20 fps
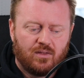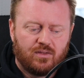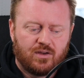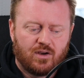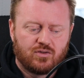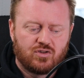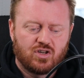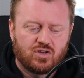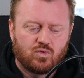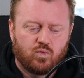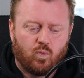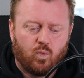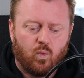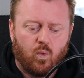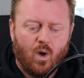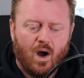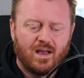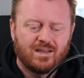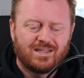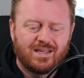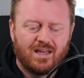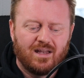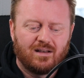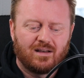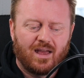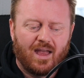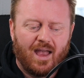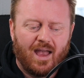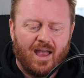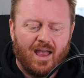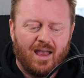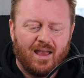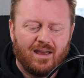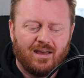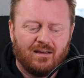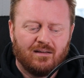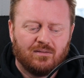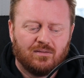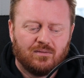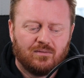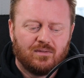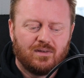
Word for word: there just wasn't a